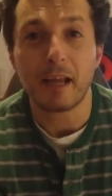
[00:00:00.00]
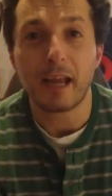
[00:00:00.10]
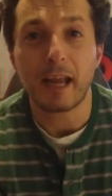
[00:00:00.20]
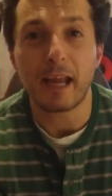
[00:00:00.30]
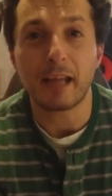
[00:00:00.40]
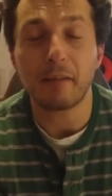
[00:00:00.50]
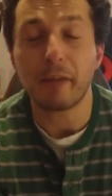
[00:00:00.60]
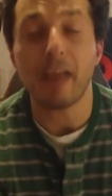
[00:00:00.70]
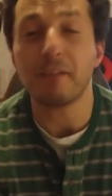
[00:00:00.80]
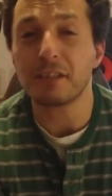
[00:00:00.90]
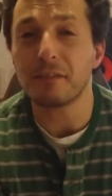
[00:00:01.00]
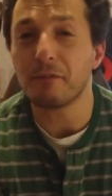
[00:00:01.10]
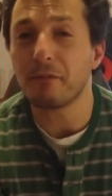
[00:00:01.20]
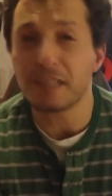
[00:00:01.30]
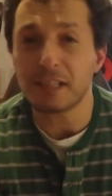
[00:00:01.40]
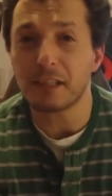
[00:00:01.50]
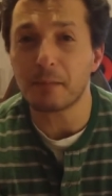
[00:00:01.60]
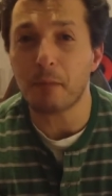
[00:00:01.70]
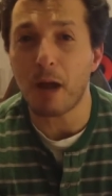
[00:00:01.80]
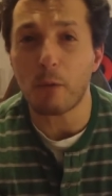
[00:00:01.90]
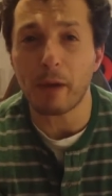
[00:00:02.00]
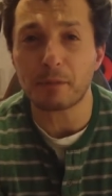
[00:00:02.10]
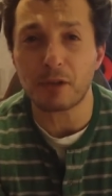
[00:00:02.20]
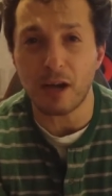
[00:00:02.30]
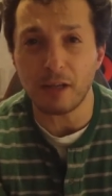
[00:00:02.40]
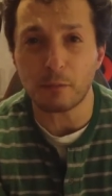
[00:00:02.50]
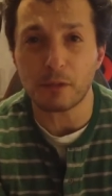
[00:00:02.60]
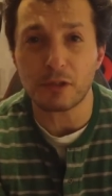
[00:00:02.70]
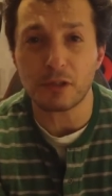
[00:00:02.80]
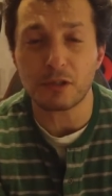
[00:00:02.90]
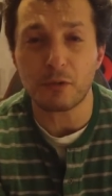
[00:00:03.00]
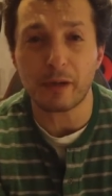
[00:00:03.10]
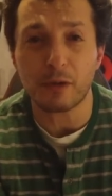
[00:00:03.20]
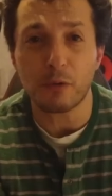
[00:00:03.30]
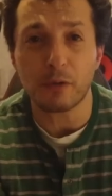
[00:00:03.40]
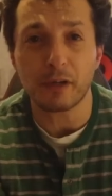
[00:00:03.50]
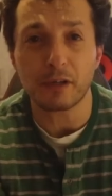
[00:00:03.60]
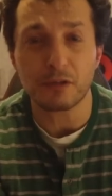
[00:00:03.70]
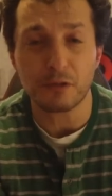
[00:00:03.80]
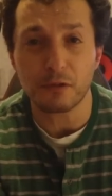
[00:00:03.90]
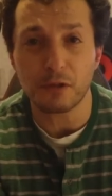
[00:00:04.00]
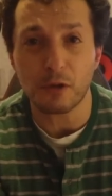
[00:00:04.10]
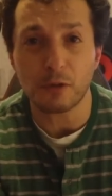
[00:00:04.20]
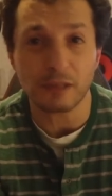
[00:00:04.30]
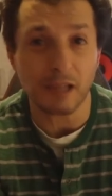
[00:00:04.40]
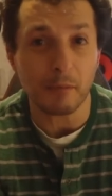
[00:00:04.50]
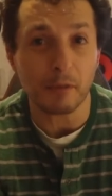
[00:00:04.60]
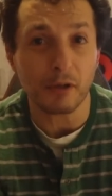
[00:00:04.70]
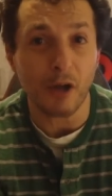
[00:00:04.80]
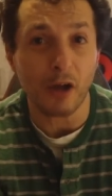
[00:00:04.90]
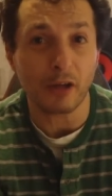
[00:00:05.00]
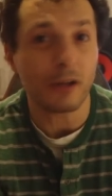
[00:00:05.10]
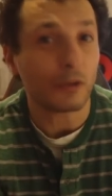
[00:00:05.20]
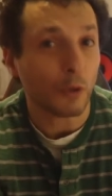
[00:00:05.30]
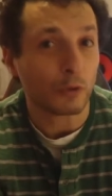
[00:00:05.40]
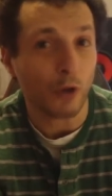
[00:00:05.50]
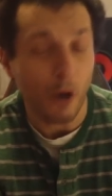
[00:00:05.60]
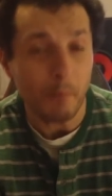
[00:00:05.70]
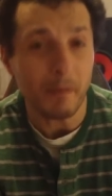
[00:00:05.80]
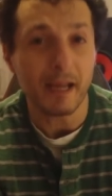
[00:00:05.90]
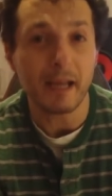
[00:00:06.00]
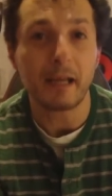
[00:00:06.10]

And if you haven't visited my website, which is recordingstudio9.com,